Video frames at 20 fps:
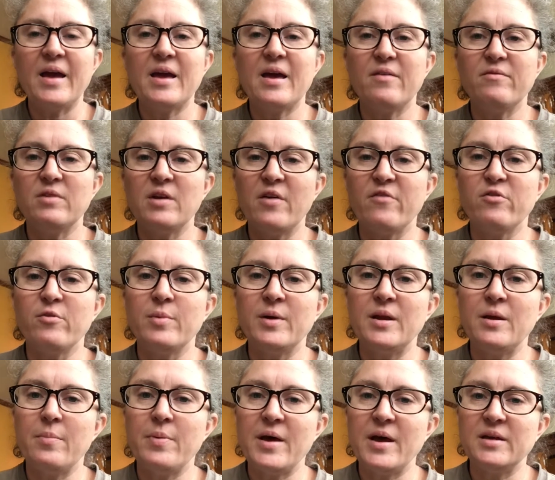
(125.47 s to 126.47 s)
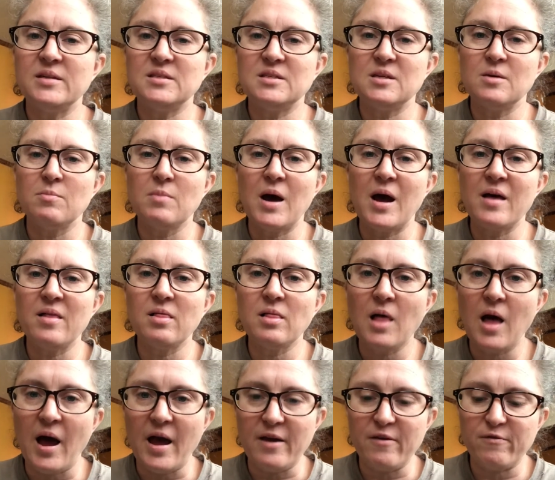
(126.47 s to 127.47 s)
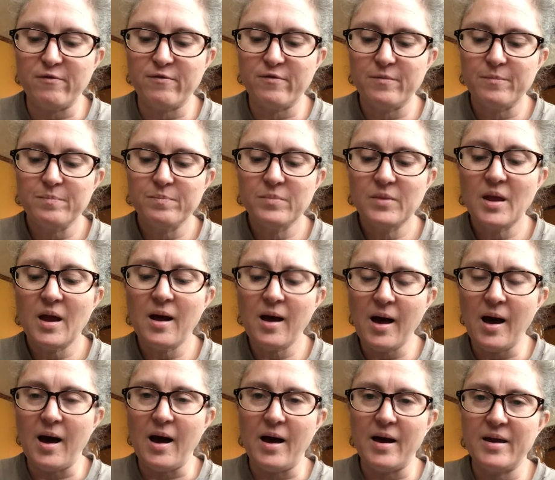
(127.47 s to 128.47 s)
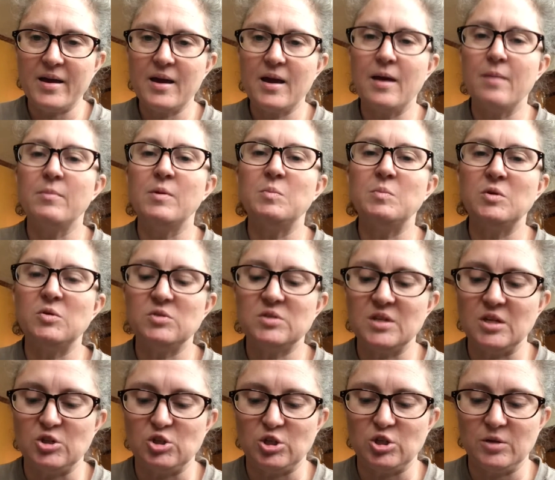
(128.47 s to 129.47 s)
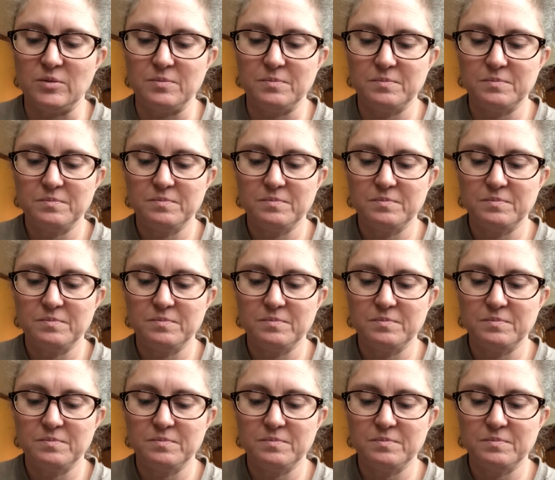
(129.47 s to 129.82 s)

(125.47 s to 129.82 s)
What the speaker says: have never been a pest in my life. I am a musician."